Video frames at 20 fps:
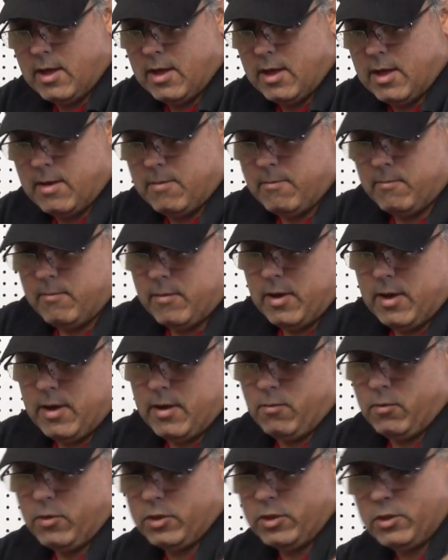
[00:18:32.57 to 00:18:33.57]

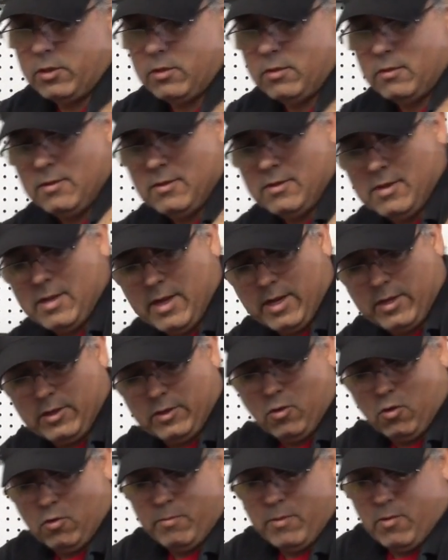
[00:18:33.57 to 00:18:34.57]
I wish they had
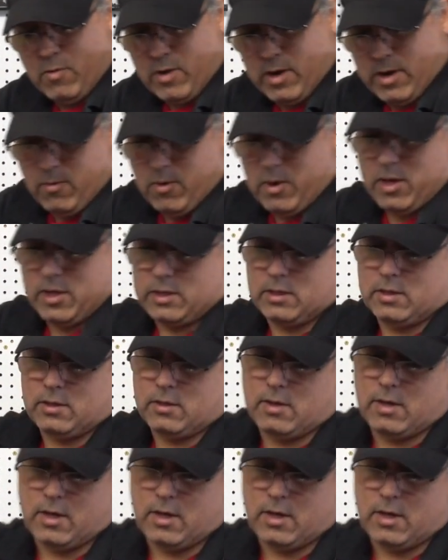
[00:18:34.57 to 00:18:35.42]
told me what it was.